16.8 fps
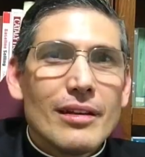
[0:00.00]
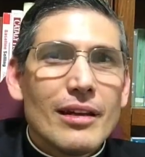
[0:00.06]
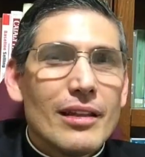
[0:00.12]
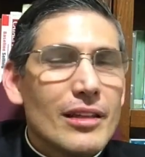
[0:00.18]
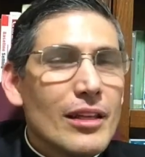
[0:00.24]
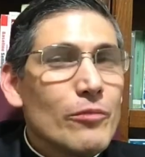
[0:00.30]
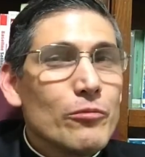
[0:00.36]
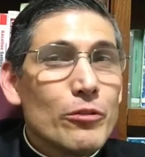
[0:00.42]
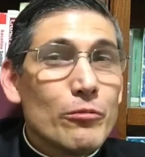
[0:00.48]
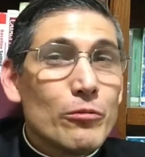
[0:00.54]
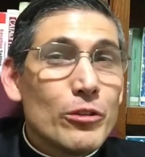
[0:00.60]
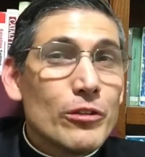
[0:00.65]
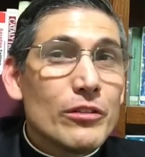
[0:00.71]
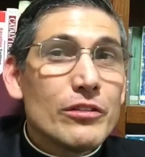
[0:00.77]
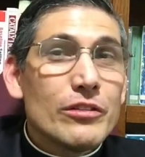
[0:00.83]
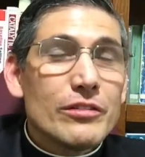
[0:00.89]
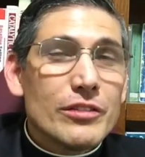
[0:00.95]
And then we
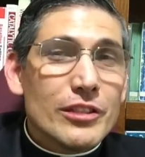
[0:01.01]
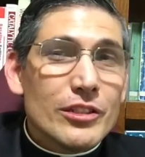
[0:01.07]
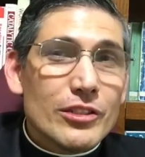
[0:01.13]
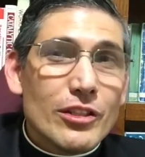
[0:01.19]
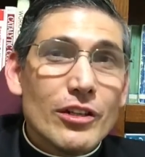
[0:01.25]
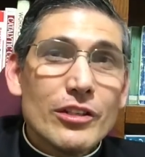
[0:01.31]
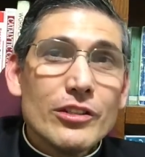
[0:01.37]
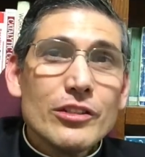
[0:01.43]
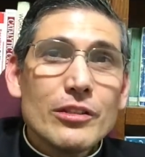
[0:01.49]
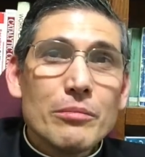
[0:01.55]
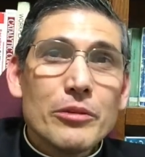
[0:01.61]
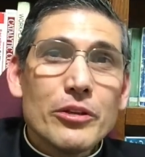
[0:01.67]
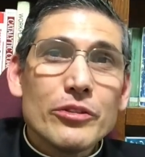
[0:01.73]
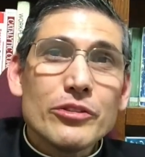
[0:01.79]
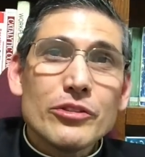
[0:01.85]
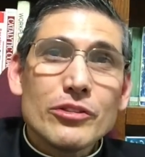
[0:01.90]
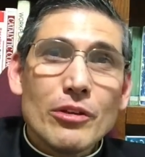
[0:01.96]
will discuss
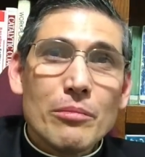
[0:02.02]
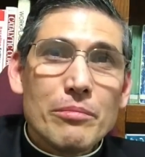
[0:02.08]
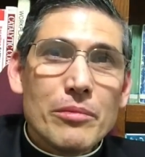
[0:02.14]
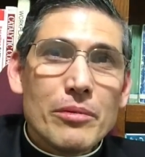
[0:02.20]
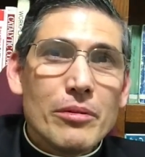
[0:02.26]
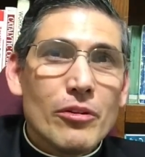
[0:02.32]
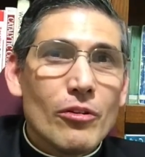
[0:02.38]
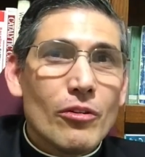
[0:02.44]
about some